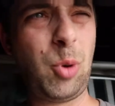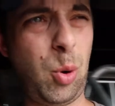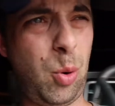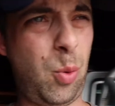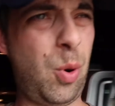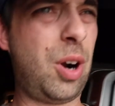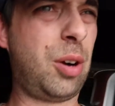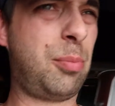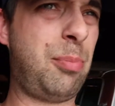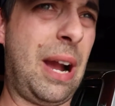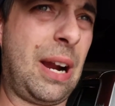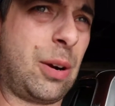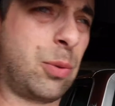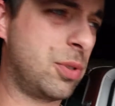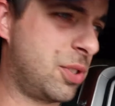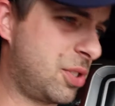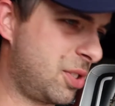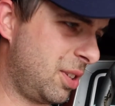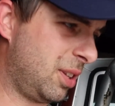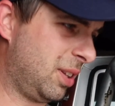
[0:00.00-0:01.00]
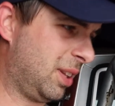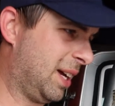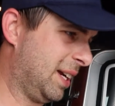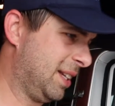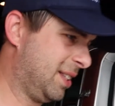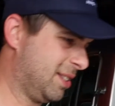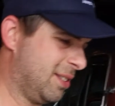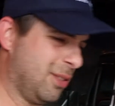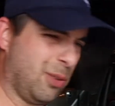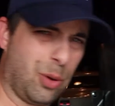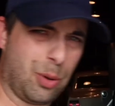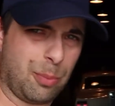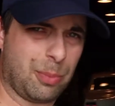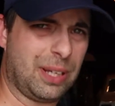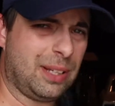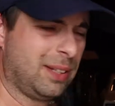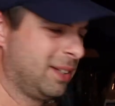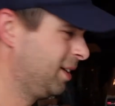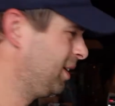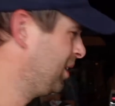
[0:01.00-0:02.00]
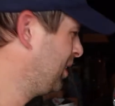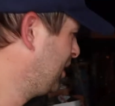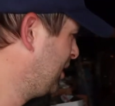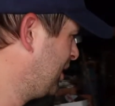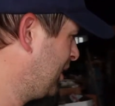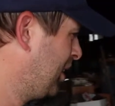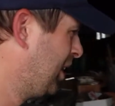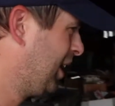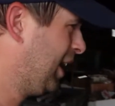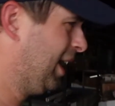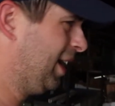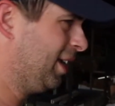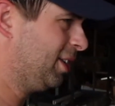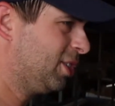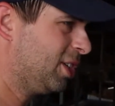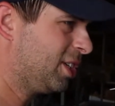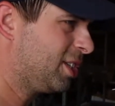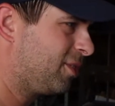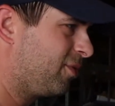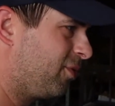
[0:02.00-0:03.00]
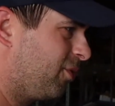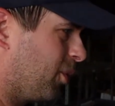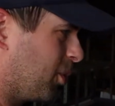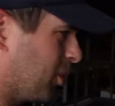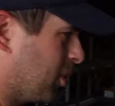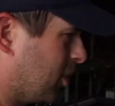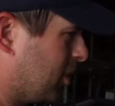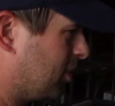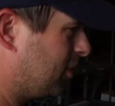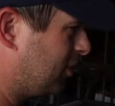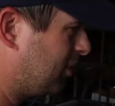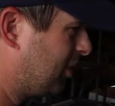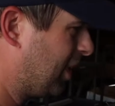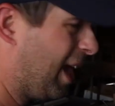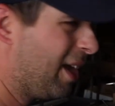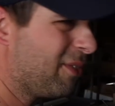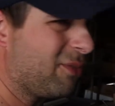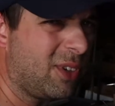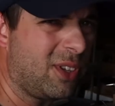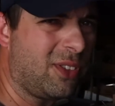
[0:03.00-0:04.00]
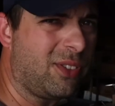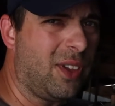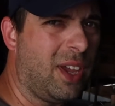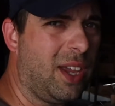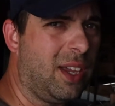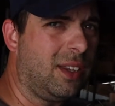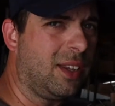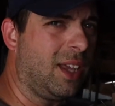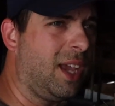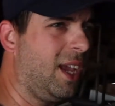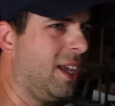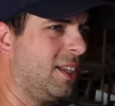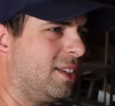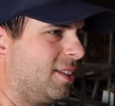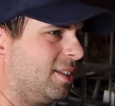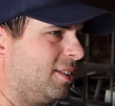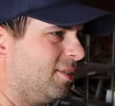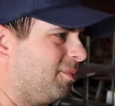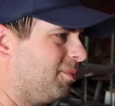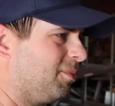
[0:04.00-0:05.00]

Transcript: gonna walk backwards so the light's still on me. And just for everything that